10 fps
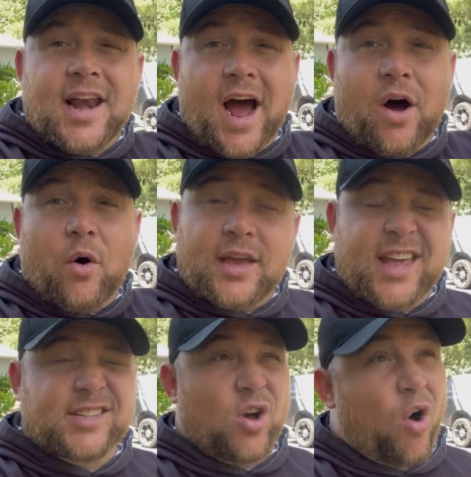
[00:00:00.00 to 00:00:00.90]
Now,
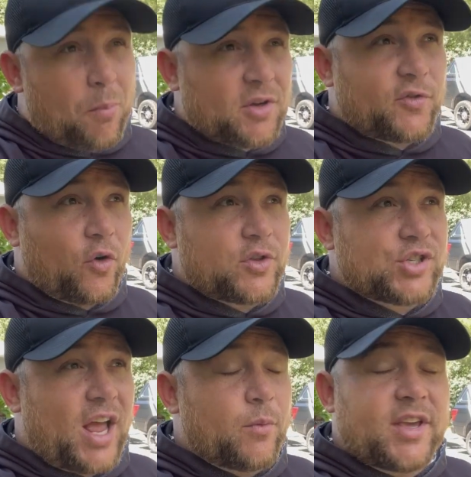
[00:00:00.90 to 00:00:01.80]
it is almost 4th of
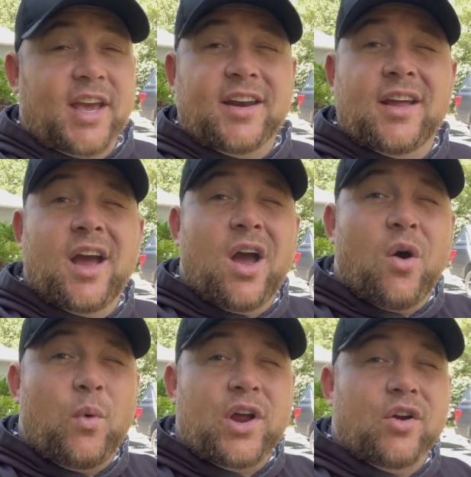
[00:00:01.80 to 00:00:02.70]
July weekend.
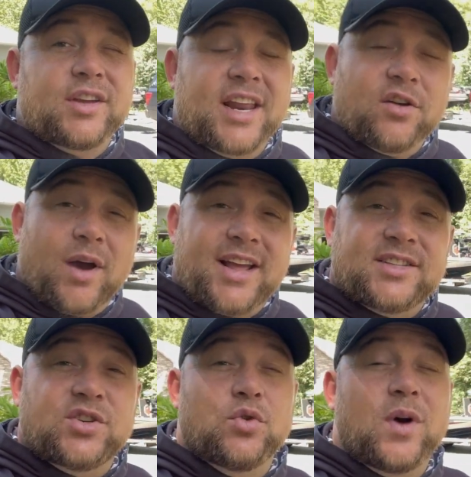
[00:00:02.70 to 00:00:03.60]
We are getting
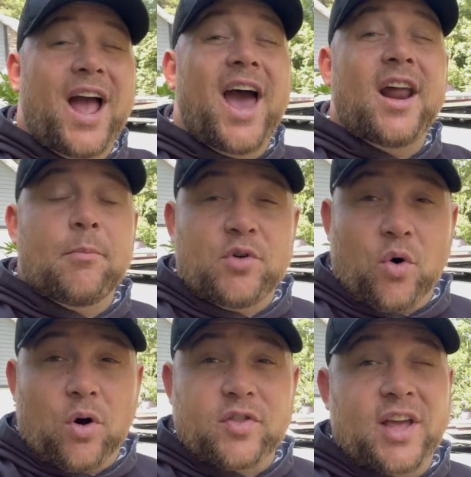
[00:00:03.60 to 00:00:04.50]
ready to head up
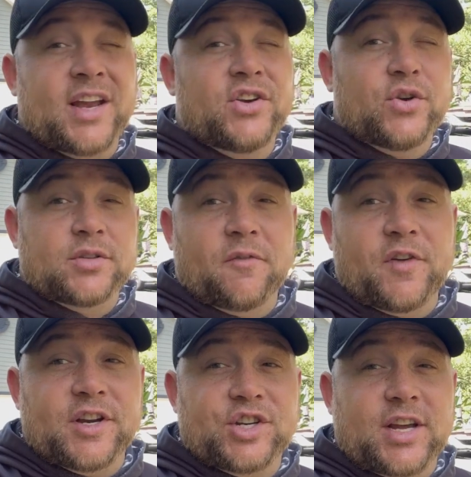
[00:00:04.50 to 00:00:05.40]
north and do some
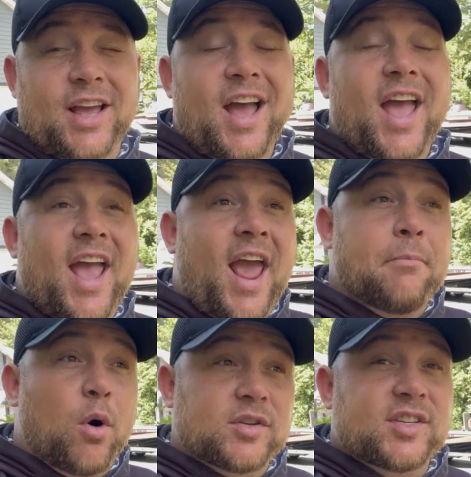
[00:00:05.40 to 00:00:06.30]
fishing, and
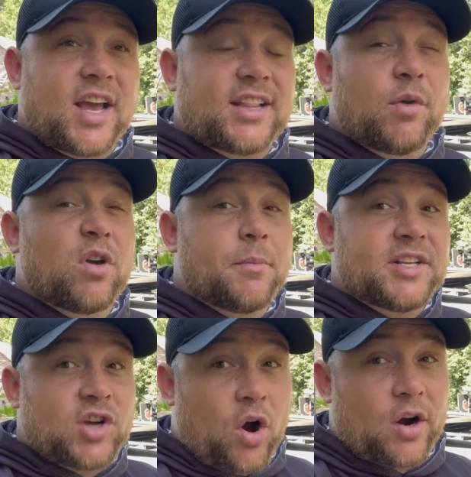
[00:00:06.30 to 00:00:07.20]
most likely we're gonna be
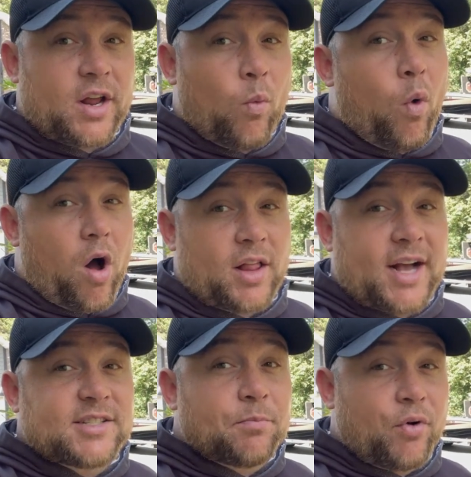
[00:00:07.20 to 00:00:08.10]
targeting
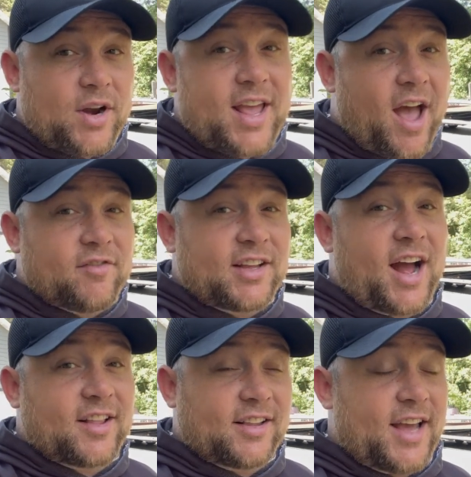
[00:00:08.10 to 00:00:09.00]
walleyes pretty heavily
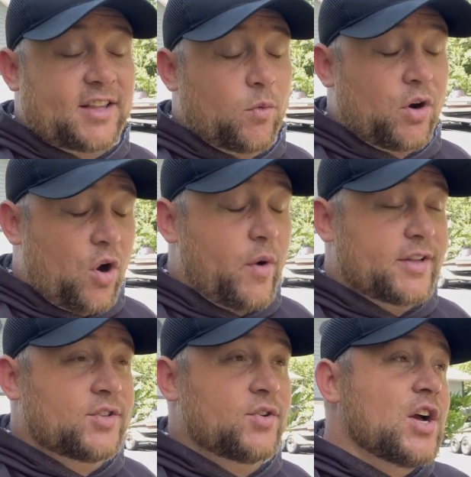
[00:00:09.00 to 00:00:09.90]
on the lake that we're going
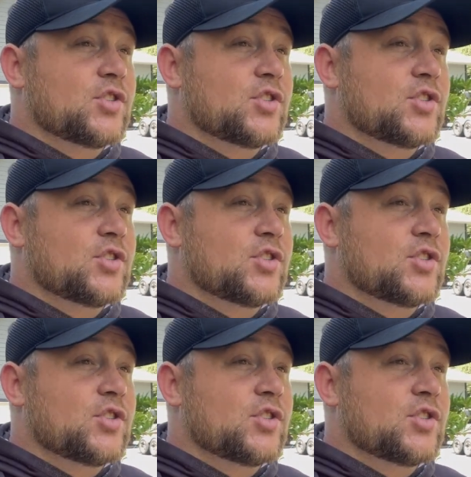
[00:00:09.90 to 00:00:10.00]
to.